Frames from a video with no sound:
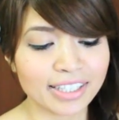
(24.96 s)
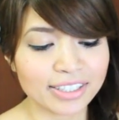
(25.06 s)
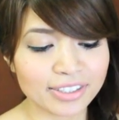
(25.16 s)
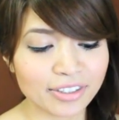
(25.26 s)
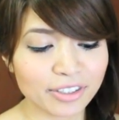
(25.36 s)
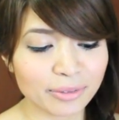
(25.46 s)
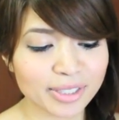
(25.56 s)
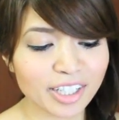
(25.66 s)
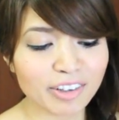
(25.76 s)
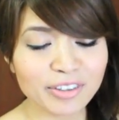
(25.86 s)
So we'll
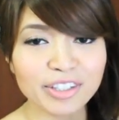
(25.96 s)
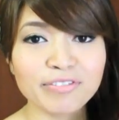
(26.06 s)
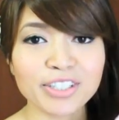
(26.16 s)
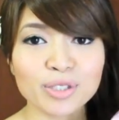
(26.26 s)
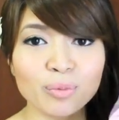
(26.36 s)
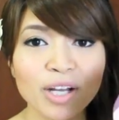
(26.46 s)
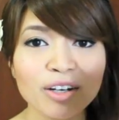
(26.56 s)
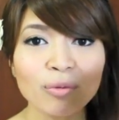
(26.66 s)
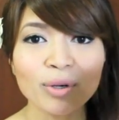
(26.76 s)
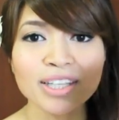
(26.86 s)
start off with the first
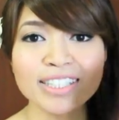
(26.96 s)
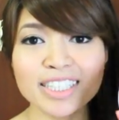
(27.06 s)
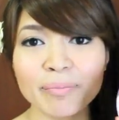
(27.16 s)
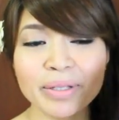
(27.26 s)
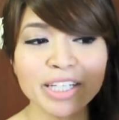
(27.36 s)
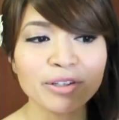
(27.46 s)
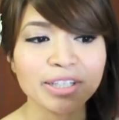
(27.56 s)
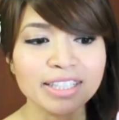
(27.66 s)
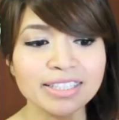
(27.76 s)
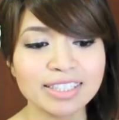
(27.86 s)
one. What this epilator
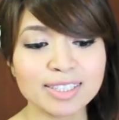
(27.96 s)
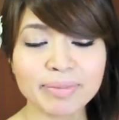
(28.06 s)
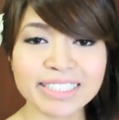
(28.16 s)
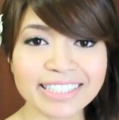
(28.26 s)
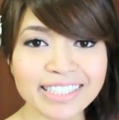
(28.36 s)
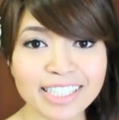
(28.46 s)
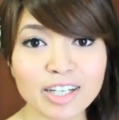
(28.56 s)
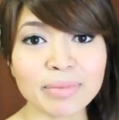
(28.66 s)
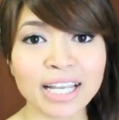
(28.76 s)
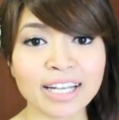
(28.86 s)
is basically
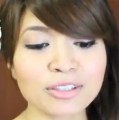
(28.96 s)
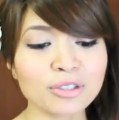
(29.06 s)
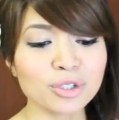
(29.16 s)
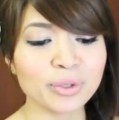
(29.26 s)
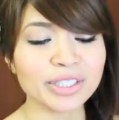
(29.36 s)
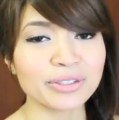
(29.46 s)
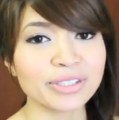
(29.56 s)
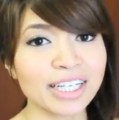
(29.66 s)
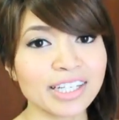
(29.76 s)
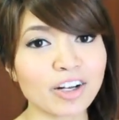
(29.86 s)
a mechanical
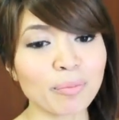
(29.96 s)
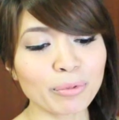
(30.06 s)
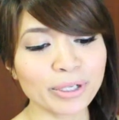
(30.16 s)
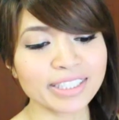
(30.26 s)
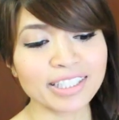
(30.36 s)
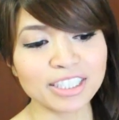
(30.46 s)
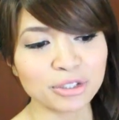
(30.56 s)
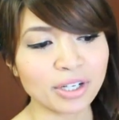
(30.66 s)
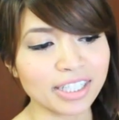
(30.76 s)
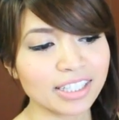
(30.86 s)
tweezers, and it operates
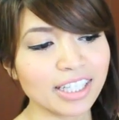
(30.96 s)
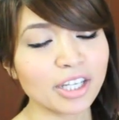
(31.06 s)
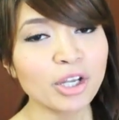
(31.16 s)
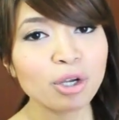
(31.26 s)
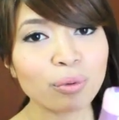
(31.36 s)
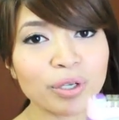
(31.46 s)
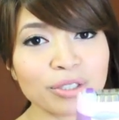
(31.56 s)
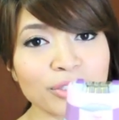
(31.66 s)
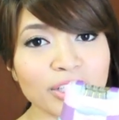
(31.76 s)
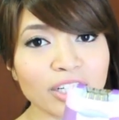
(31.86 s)
electronically. When
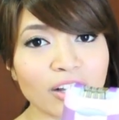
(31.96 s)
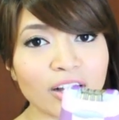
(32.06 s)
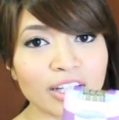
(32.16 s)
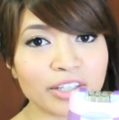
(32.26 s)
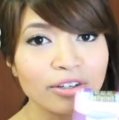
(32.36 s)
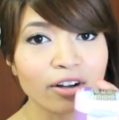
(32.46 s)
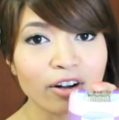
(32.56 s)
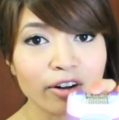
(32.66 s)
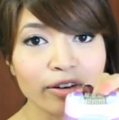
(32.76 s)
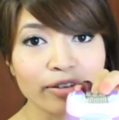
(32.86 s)
you turn it on, there
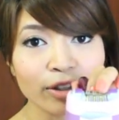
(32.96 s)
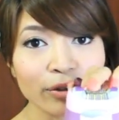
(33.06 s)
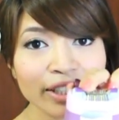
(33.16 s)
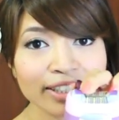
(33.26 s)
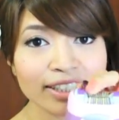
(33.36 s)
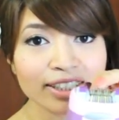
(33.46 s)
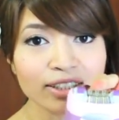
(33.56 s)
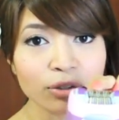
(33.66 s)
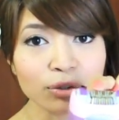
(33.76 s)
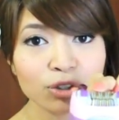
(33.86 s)
are 36
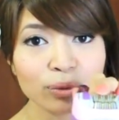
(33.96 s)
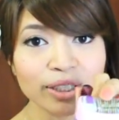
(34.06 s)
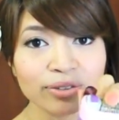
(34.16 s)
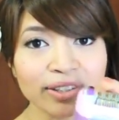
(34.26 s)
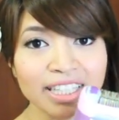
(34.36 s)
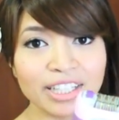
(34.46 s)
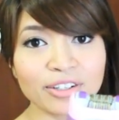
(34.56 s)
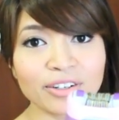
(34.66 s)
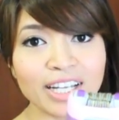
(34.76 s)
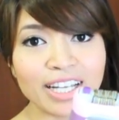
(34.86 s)
gold tweezers in
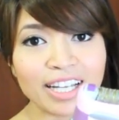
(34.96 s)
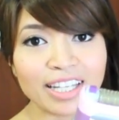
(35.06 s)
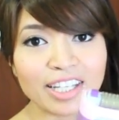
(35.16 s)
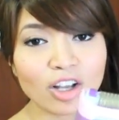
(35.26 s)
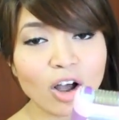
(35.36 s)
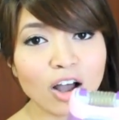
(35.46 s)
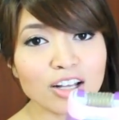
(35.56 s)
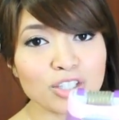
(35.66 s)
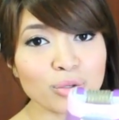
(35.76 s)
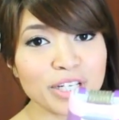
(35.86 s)
here, and they
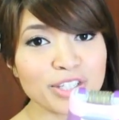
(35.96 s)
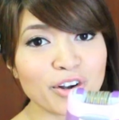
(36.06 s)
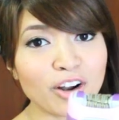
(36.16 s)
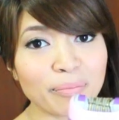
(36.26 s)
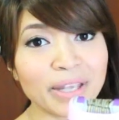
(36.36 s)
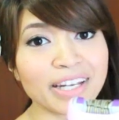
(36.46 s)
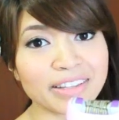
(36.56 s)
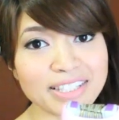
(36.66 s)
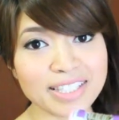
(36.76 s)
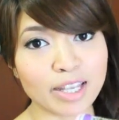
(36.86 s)
all tweeze your armpit
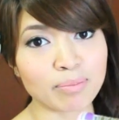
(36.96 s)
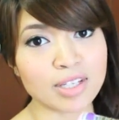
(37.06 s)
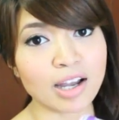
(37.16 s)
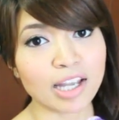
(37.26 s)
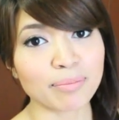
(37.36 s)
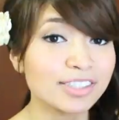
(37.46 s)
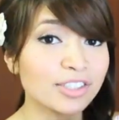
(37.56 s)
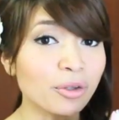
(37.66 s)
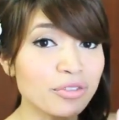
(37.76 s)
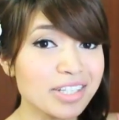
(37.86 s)
at the same time.
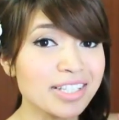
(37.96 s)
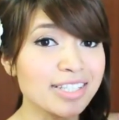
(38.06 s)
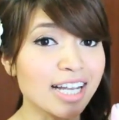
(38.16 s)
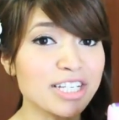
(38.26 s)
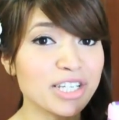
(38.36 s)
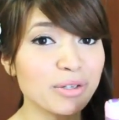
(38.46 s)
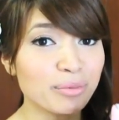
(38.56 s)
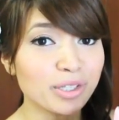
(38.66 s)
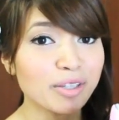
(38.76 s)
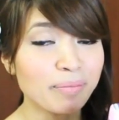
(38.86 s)
So this is actually
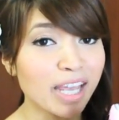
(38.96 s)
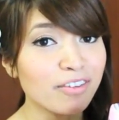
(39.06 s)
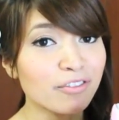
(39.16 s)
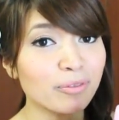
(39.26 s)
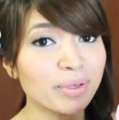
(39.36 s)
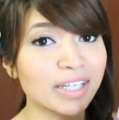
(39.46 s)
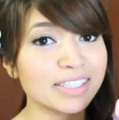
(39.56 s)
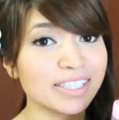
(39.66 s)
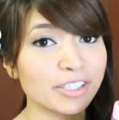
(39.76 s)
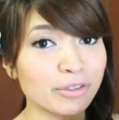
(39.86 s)
really painful
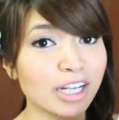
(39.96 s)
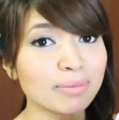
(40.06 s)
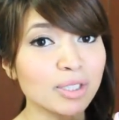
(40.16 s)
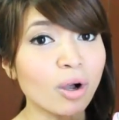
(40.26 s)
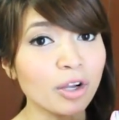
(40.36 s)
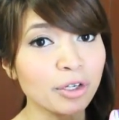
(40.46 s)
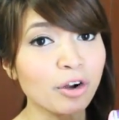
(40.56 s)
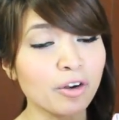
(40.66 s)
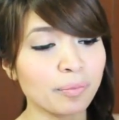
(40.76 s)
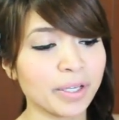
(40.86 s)
because it grabs all your
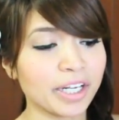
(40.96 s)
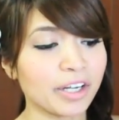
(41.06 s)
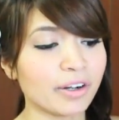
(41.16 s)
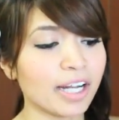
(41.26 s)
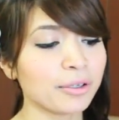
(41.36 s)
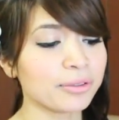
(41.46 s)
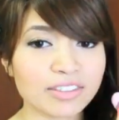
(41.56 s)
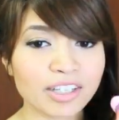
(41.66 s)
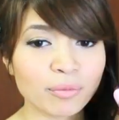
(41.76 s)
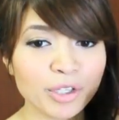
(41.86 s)
armpit hair
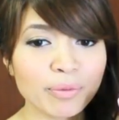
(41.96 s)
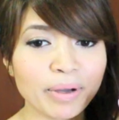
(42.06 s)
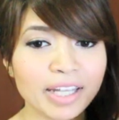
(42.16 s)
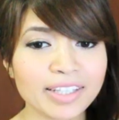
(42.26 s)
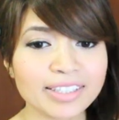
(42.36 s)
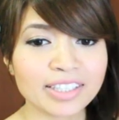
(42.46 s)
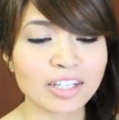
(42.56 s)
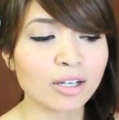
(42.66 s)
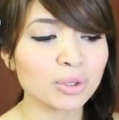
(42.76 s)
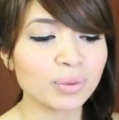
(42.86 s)
out. And when you buy this,
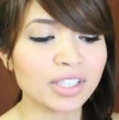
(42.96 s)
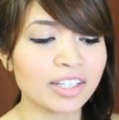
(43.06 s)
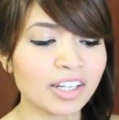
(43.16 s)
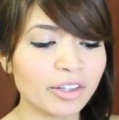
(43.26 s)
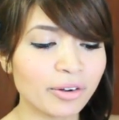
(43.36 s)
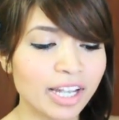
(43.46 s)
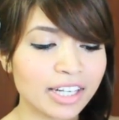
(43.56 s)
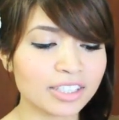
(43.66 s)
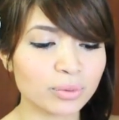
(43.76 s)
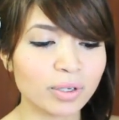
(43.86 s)
it comes with another
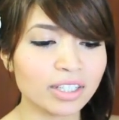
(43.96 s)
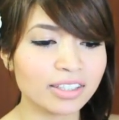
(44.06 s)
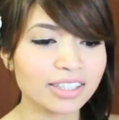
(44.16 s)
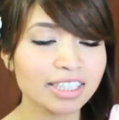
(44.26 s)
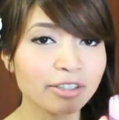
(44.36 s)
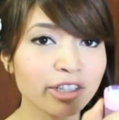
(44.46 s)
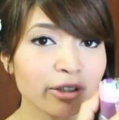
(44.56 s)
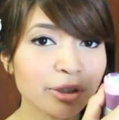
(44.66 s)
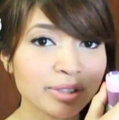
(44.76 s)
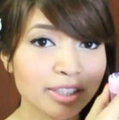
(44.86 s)
head as well. In this
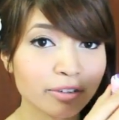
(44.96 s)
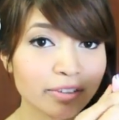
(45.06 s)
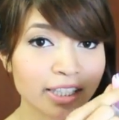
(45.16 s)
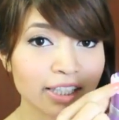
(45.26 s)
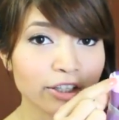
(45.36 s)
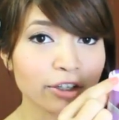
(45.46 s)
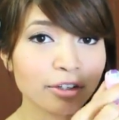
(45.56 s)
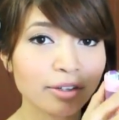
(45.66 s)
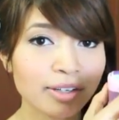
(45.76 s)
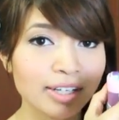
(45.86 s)
area you see over
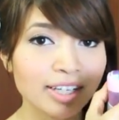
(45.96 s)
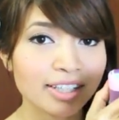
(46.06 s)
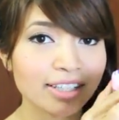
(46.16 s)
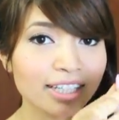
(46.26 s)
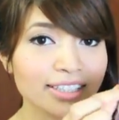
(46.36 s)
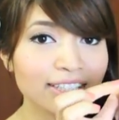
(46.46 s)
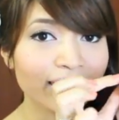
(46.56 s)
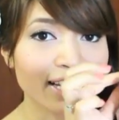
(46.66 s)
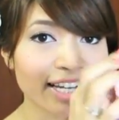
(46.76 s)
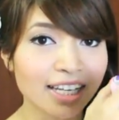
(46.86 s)
here, that's
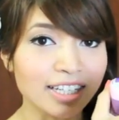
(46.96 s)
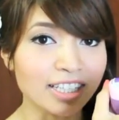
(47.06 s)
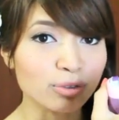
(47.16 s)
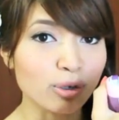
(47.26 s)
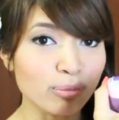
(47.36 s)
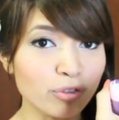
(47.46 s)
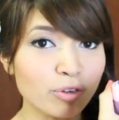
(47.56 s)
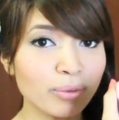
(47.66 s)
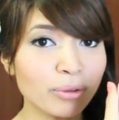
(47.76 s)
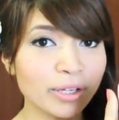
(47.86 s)
a head and it's
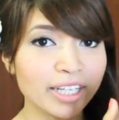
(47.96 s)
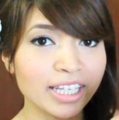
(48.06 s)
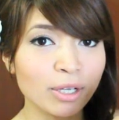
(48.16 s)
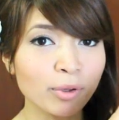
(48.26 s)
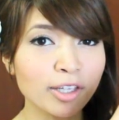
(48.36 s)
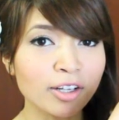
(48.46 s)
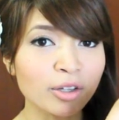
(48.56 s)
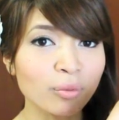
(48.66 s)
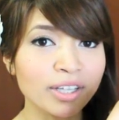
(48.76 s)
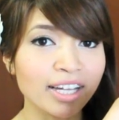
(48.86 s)
removable, and it came with
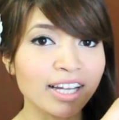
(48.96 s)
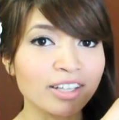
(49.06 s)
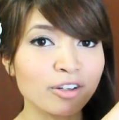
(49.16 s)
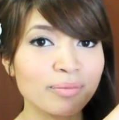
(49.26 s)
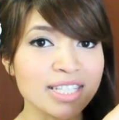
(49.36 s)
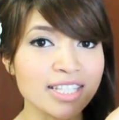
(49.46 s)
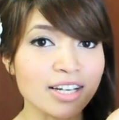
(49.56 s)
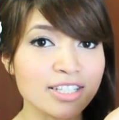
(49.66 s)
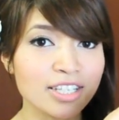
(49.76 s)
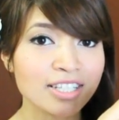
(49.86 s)
another one that had little
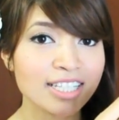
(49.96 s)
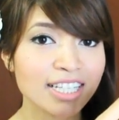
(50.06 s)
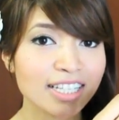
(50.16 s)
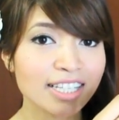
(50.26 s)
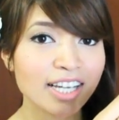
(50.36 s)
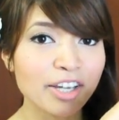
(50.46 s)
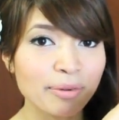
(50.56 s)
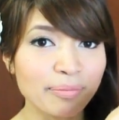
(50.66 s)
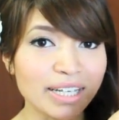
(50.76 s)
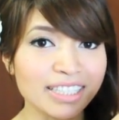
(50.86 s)
massaging teeth,
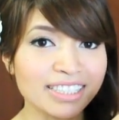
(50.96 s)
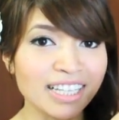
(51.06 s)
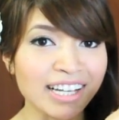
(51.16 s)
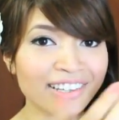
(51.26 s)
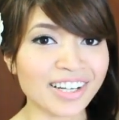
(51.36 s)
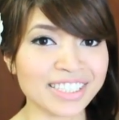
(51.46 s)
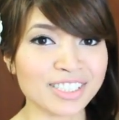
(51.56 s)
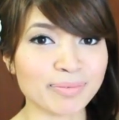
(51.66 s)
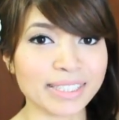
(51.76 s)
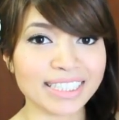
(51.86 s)
but I
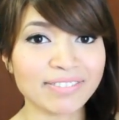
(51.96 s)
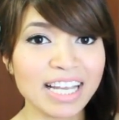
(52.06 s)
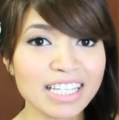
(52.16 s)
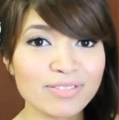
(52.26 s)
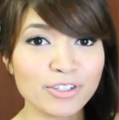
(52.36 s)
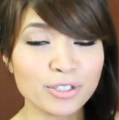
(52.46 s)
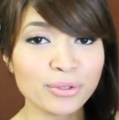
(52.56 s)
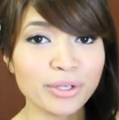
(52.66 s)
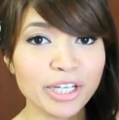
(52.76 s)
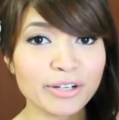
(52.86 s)
lost it because I've had this for
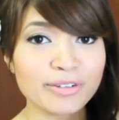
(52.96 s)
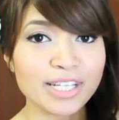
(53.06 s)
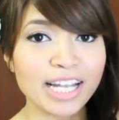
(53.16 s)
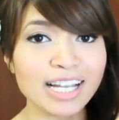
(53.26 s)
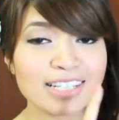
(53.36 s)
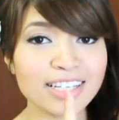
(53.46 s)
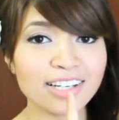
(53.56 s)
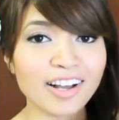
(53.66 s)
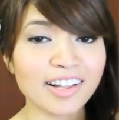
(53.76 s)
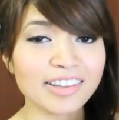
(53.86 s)
2 years. I actually
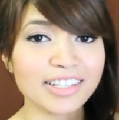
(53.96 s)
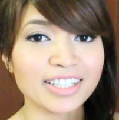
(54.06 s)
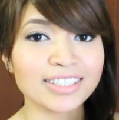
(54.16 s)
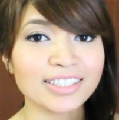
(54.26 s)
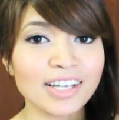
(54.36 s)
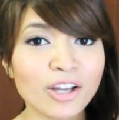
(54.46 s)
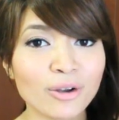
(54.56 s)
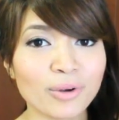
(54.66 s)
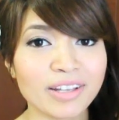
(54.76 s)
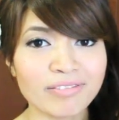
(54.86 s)
got this
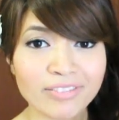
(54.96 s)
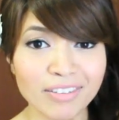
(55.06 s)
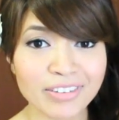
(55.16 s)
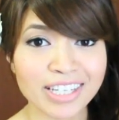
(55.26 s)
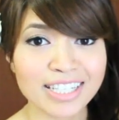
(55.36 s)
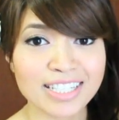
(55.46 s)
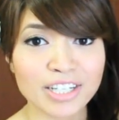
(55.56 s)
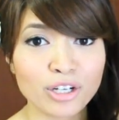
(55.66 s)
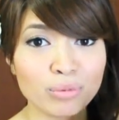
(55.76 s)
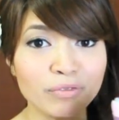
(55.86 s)
when Feffinet
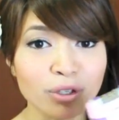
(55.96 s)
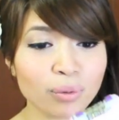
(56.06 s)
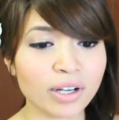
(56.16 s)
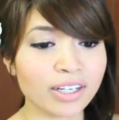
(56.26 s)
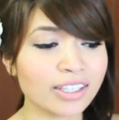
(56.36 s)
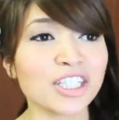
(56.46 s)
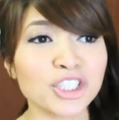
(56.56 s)
did her review on it.